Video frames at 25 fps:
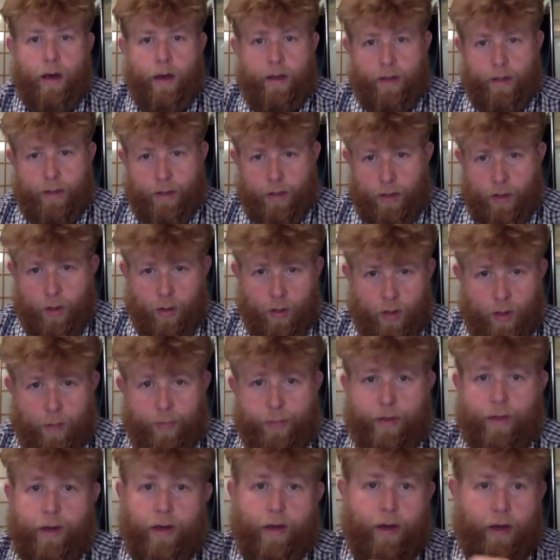Europe
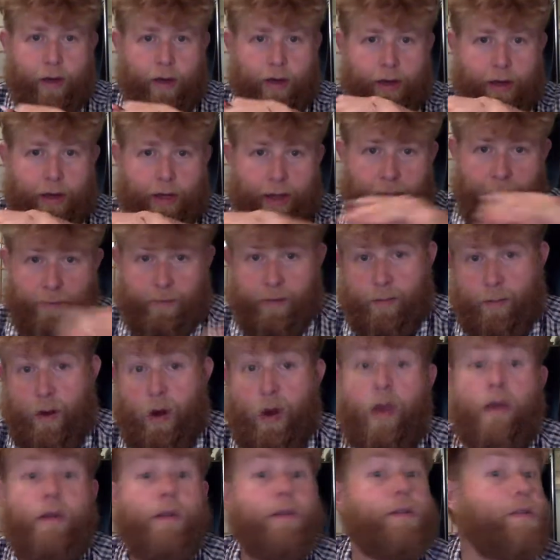and the
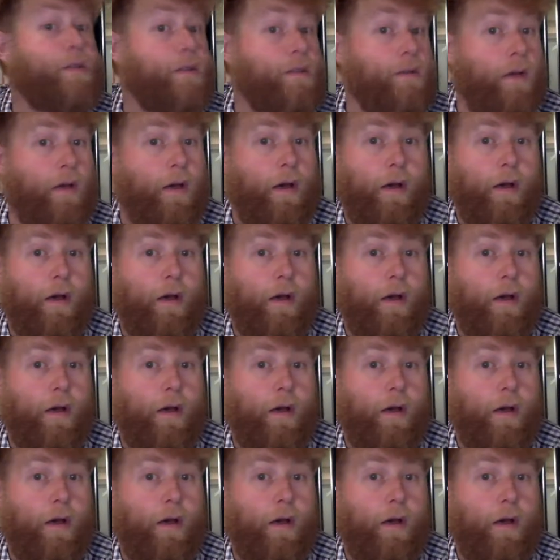Americas.